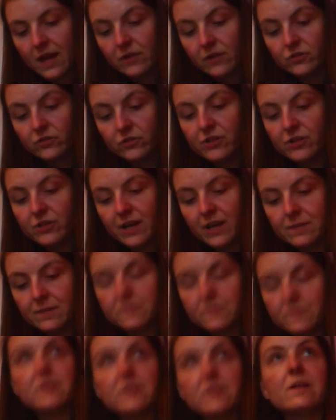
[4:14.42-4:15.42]
I got two
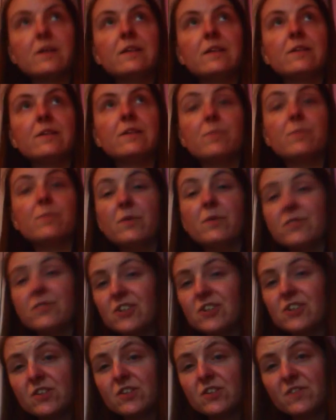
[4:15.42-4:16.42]
items and they're both
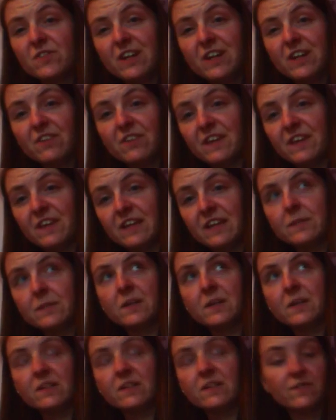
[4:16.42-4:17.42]
just souvenir
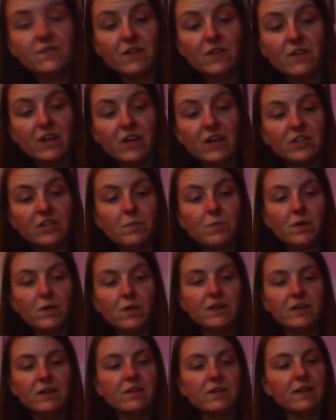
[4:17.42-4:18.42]
things because I've never actually
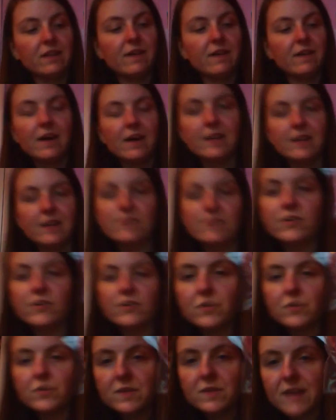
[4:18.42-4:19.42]
bought anything like that. And the
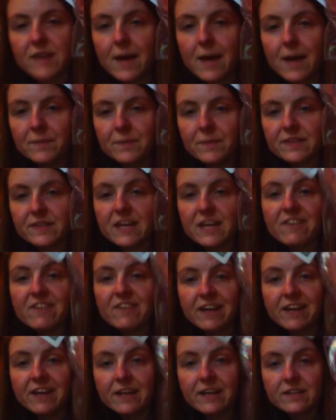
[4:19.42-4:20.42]
first one is a Hamleys
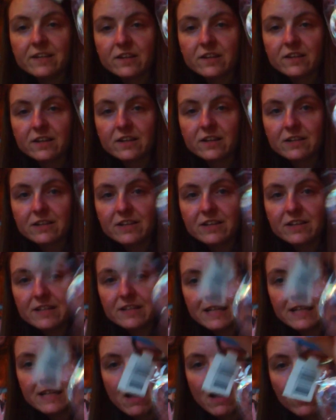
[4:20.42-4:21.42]
keyring and it's a
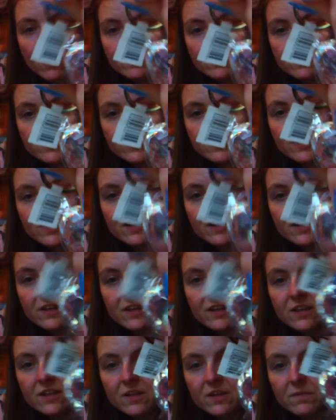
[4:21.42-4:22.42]
crystally heart
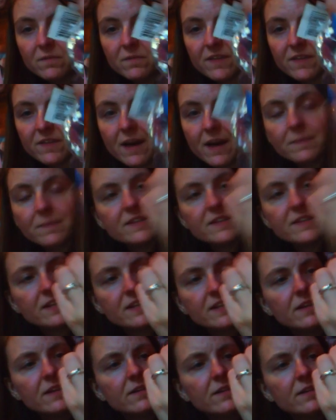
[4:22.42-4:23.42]
with Hamleys
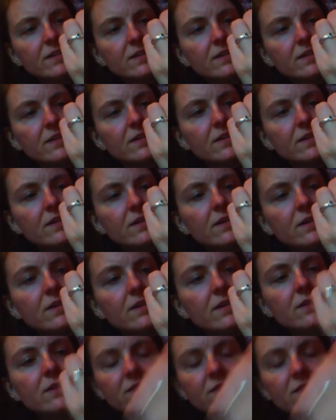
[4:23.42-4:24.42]
in it.
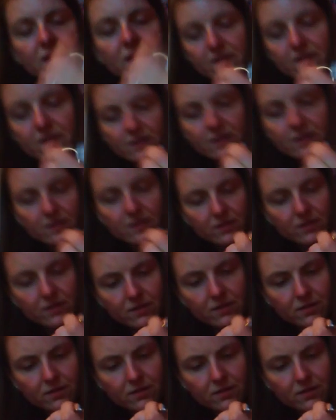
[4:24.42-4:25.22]
I don't think it's it.